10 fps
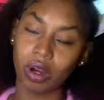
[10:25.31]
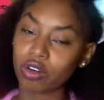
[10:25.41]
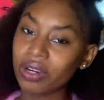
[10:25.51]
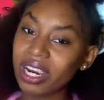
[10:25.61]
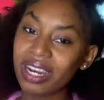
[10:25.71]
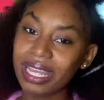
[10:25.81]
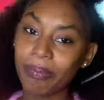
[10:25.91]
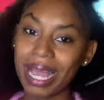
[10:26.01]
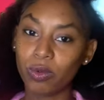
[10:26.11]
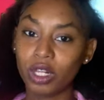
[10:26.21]
Rarely a
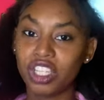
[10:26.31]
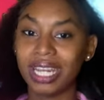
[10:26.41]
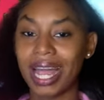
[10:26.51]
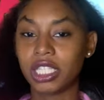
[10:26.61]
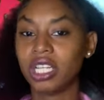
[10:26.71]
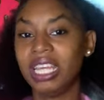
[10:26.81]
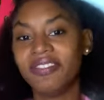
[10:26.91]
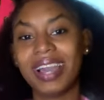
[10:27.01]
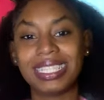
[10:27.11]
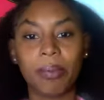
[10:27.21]
man will do that. You'll
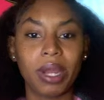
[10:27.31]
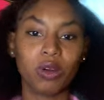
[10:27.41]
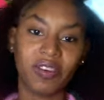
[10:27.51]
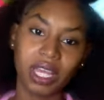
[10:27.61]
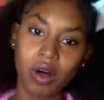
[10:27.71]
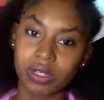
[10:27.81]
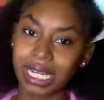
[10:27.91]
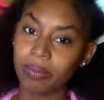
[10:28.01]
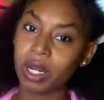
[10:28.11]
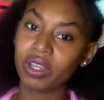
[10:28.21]
invite a man over your house
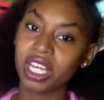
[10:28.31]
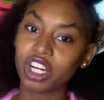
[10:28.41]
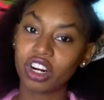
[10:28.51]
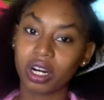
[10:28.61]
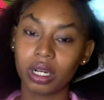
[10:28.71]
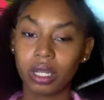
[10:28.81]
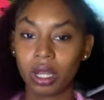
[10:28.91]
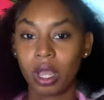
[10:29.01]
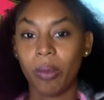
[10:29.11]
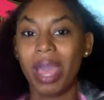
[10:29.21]
and he will look your girl
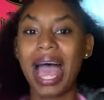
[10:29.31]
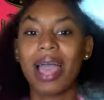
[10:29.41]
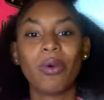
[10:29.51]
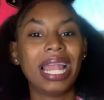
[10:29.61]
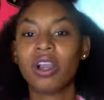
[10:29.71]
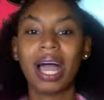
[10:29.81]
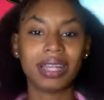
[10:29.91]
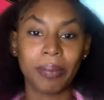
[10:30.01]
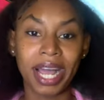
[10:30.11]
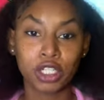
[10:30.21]
behind while you go in
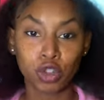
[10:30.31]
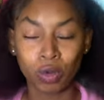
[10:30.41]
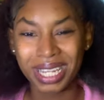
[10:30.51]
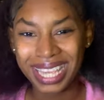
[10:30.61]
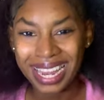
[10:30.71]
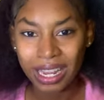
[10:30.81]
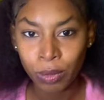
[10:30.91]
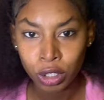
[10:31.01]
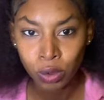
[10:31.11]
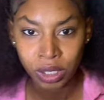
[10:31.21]
the bathroom. The girl them
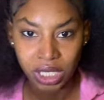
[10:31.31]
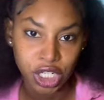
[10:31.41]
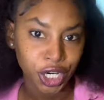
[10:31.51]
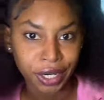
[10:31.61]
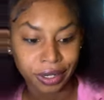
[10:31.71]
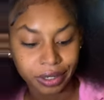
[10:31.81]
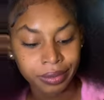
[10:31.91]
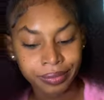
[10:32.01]
will do it to each other.